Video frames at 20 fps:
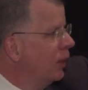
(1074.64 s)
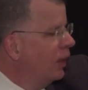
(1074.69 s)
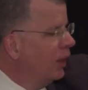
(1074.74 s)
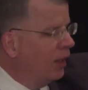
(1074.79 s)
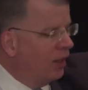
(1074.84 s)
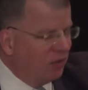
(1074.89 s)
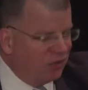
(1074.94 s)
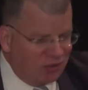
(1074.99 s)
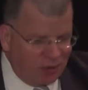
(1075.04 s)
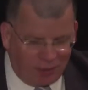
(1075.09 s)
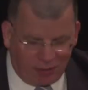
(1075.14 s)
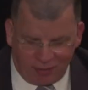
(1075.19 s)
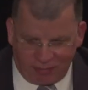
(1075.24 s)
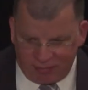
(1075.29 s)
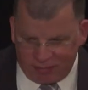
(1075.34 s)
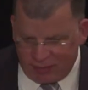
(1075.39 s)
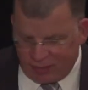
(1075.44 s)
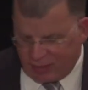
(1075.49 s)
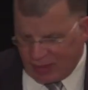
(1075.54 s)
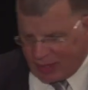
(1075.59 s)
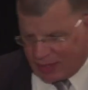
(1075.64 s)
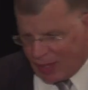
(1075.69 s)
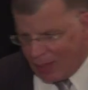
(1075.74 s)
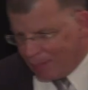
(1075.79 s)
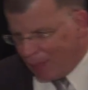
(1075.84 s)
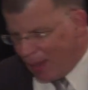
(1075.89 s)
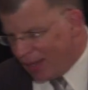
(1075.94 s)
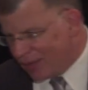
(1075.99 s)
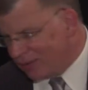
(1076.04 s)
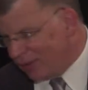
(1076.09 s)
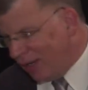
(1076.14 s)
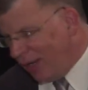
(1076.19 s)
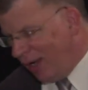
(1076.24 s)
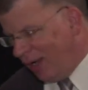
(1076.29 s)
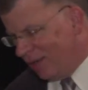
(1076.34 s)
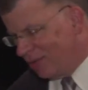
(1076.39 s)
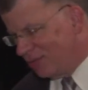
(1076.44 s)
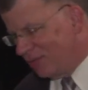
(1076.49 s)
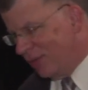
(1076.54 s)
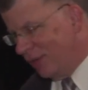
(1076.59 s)
And so they came back to
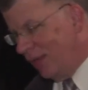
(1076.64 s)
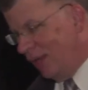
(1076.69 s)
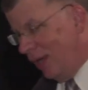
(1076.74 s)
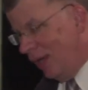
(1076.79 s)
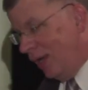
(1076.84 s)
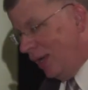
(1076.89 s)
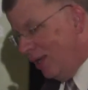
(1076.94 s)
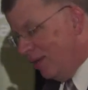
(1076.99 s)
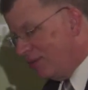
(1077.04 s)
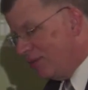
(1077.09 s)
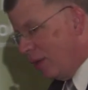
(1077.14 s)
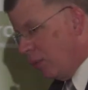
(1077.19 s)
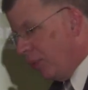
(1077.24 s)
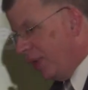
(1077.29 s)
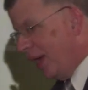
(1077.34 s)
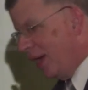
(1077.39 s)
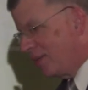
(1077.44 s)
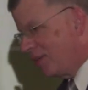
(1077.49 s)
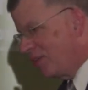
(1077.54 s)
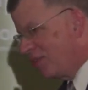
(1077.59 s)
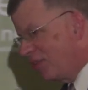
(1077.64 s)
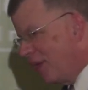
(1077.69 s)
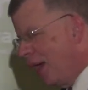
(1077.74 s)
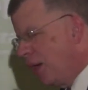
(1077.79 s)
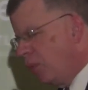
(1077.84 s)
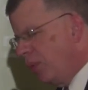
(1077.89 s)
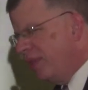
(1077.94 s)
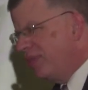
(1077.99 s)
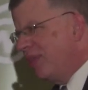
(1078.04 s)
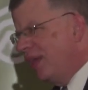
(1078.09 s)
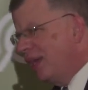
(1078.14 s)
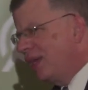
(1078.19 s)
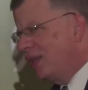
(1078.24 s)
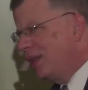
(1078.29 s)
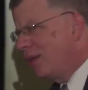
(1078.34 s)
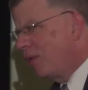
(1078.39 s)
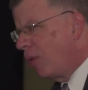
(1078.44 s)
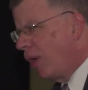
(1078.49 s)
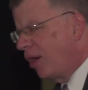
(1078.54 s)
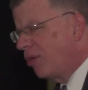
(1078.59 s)
us and said, we got the site. We think
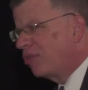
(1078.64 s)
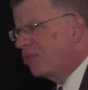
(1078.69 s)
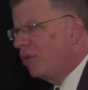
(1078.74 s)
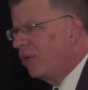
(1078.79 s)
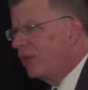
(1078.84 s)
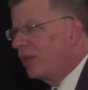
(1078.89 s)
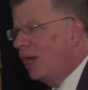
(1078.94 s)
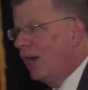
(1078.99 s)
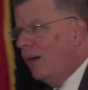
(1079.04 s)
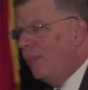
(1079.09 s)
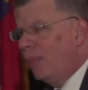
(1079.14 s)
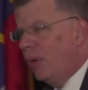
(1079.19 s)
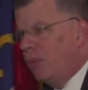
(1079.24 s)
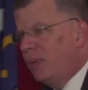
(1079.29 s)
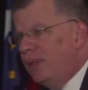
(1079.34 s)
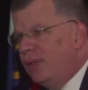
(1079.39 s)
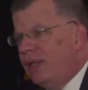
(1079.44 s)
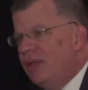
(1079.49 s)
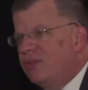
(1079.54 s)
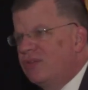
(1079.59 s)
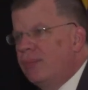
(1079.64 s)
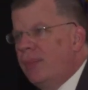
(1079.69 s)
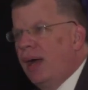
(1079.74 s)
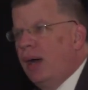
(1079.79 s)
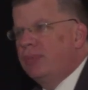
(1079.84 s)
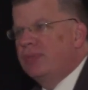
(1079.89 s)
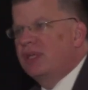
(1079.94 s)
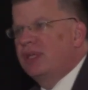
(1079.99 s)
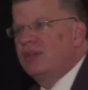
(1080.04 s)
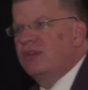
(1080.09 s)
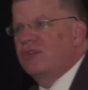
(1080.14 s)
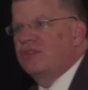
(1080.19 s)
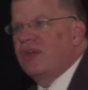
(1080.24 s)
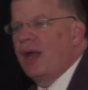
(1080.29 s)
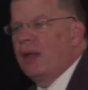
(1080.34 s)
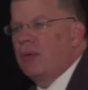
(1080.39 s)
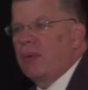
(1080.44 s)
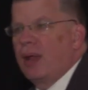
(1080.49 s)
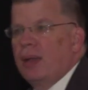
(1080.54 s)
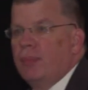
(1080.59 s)
Clearwater's going to come, but we need some help to get the
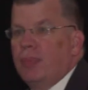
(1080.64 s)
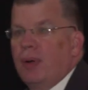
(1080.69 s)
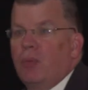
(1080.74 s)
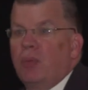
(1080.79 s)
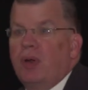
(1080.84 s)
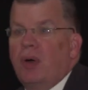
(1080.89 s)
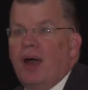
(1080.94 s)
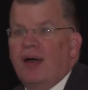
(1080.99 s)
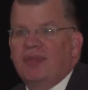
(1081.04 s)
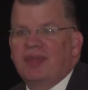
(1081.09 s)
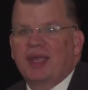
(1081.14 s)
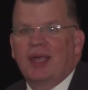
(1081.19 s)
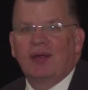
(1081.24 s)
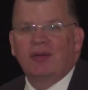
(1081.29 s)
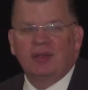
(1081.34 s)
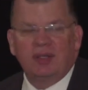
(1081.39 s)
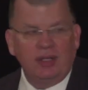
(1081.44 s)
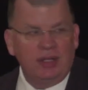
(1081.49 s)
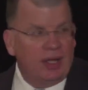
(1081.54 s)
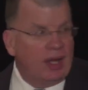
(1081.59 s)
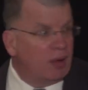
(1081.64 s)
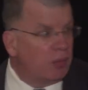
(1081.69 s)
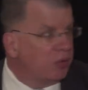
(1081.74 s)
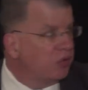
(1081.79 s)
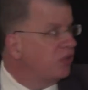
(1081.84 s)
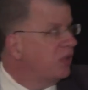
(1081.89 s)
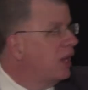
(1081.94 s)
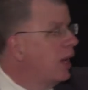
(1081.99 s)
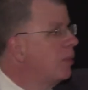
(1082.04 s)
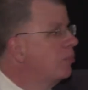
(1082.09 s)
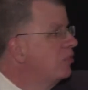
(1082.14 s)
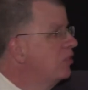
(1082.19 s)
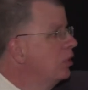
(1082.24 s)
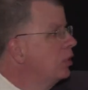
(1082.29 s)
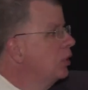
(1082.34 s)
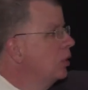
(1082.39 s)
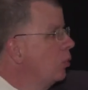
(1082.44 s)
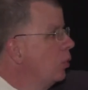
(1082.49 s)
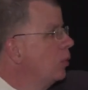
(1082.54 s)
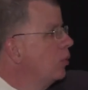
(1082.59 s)
site ready, but we don't have the guarantee yet. We said,
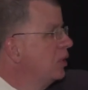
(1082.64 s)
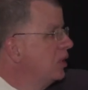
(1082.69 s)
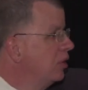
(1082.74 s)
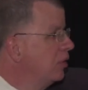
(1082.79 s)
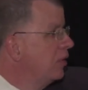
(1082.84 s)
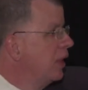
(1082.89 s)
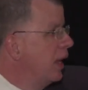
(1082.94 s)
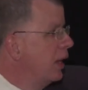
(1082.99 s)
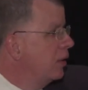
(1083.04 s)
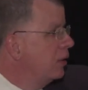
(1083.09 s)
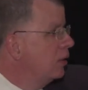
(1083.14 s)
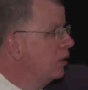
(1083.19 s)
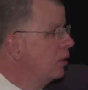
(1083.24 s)
absolutely, we would do that.